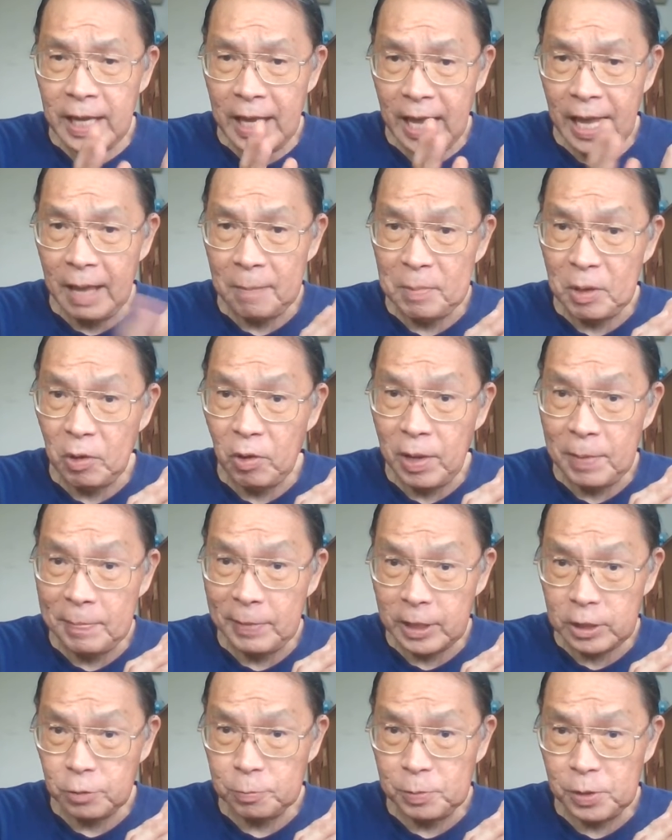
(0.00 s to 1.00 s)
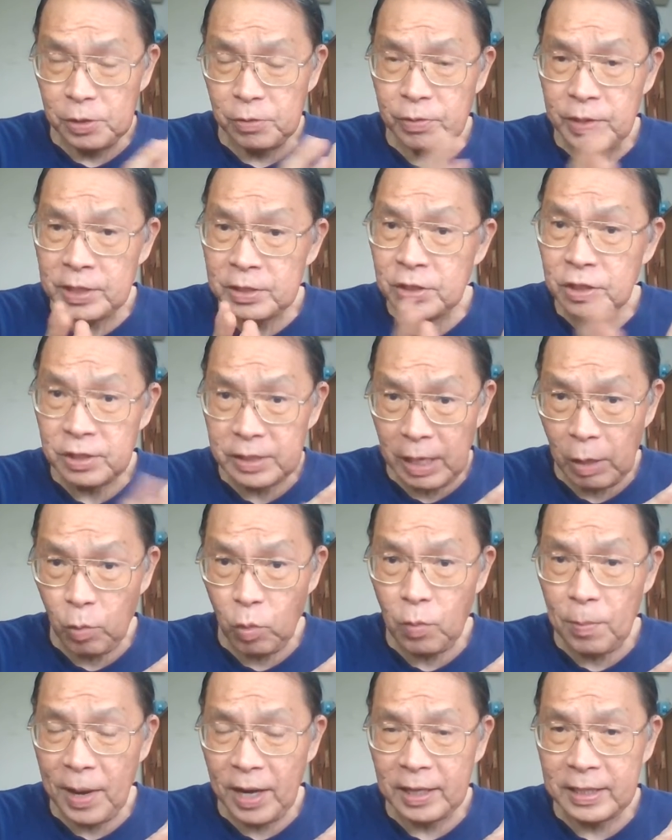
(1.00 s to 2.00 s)
MLM experience,
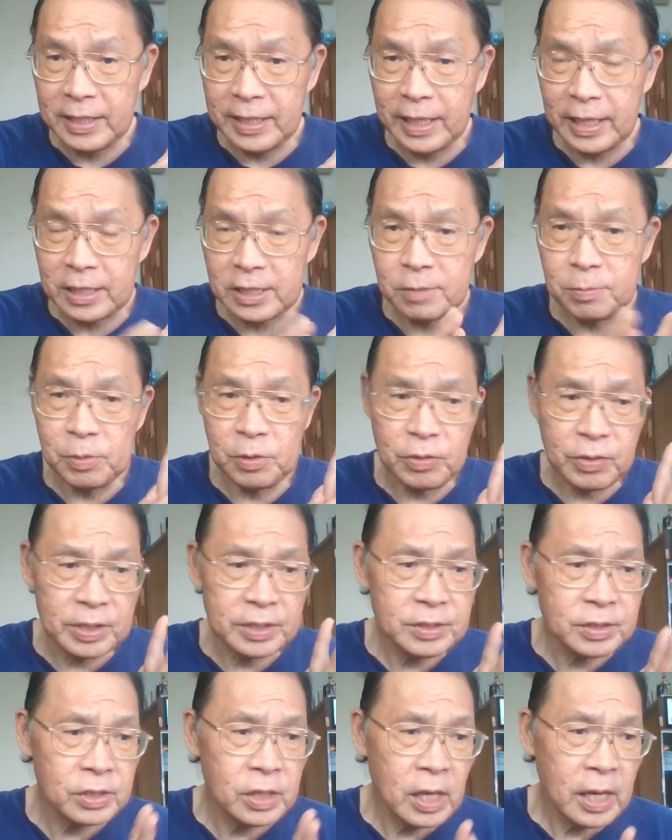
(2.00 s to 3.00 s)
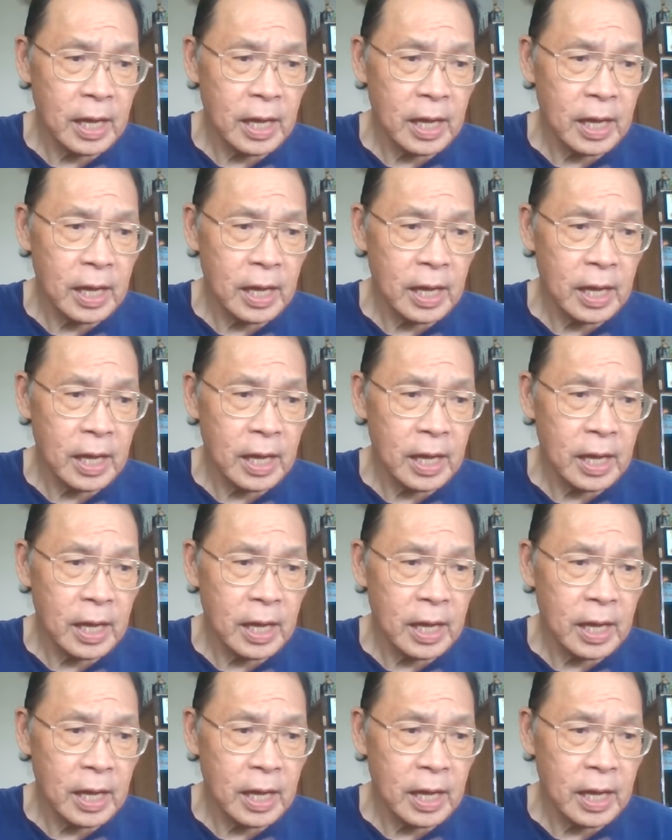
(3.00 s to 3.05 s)
network marketing experience.